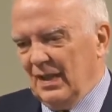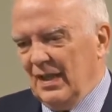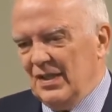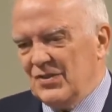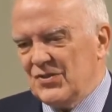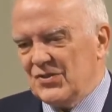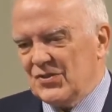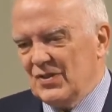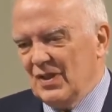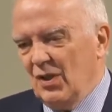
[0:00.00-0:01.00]

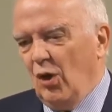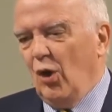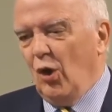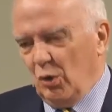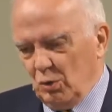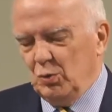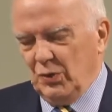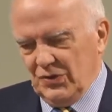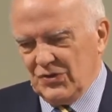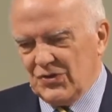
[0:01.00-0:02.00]
is
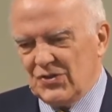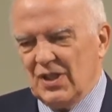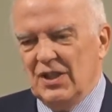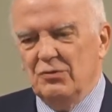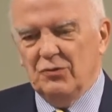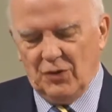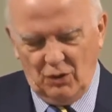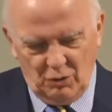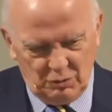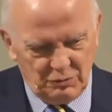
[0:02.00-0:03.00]
always
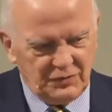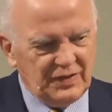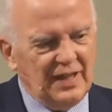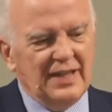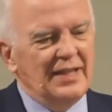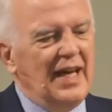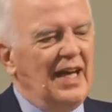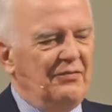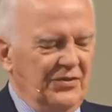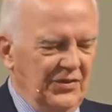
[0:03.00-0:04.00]
involved in
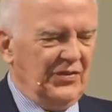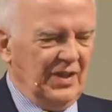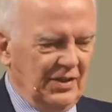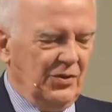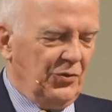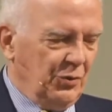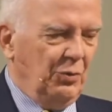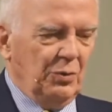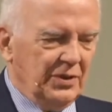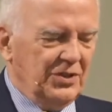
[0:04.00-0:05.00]
everything that the
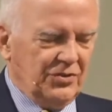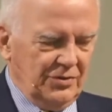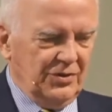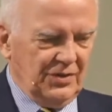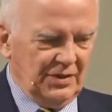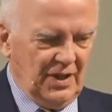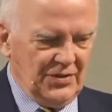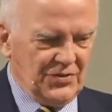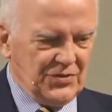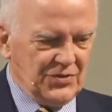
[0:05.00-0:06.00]
Holy Trinity
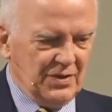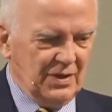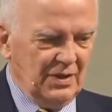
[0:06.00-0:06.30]
does.